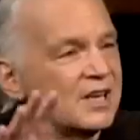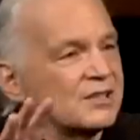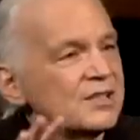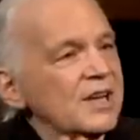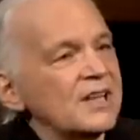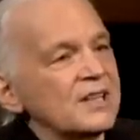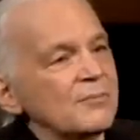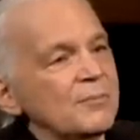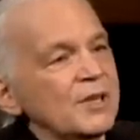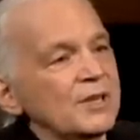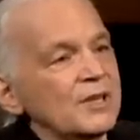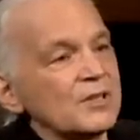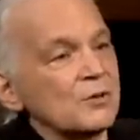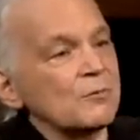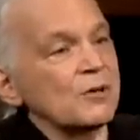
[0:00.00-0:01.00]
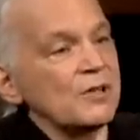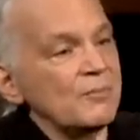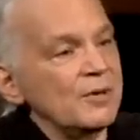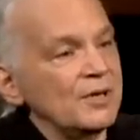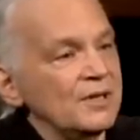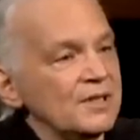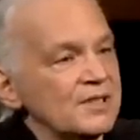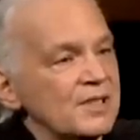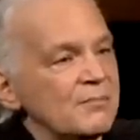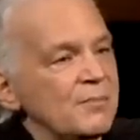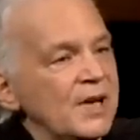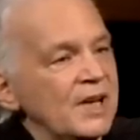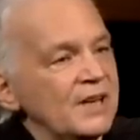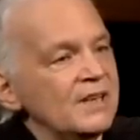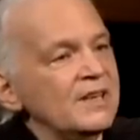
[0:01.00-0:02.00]
actually at the buildings or where the buildings had
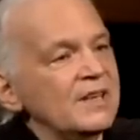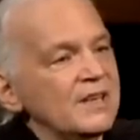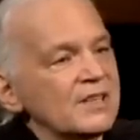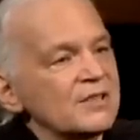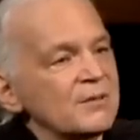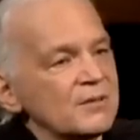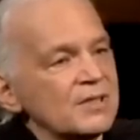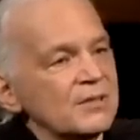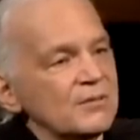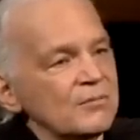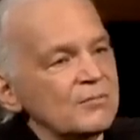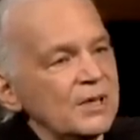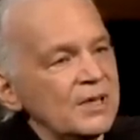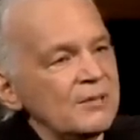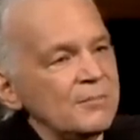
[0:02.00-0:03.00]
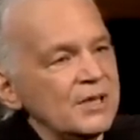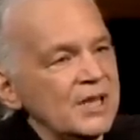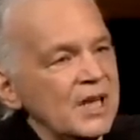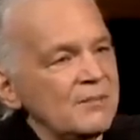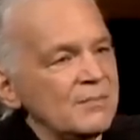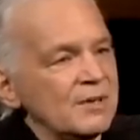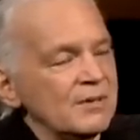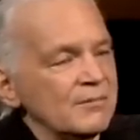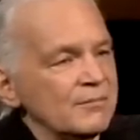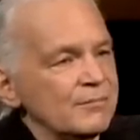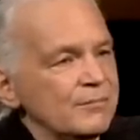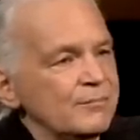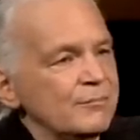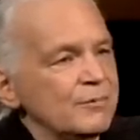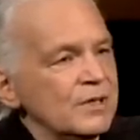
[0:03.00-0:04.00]
been. So it became a
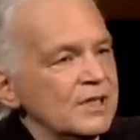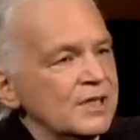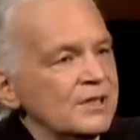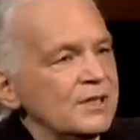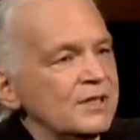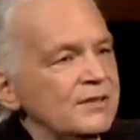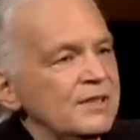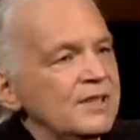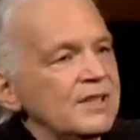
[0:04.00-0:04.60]
really good